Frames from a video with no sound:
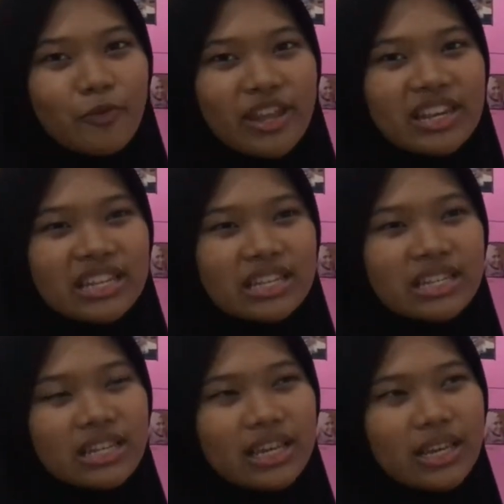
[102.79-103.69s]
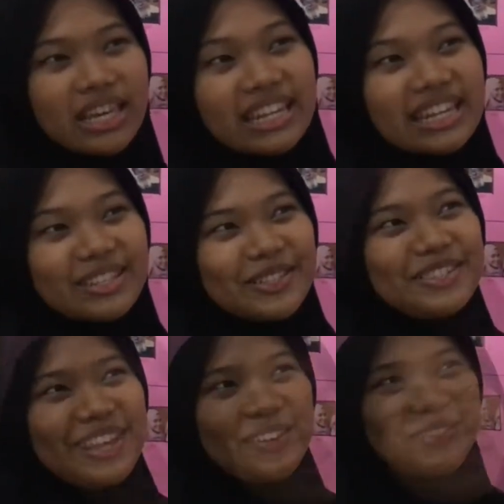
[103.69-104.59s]
when in
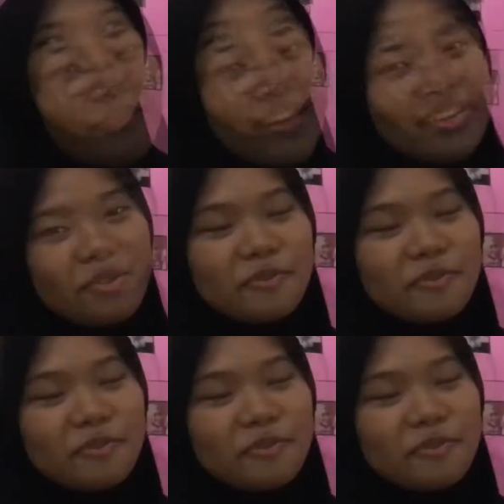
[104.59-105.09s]
2000. My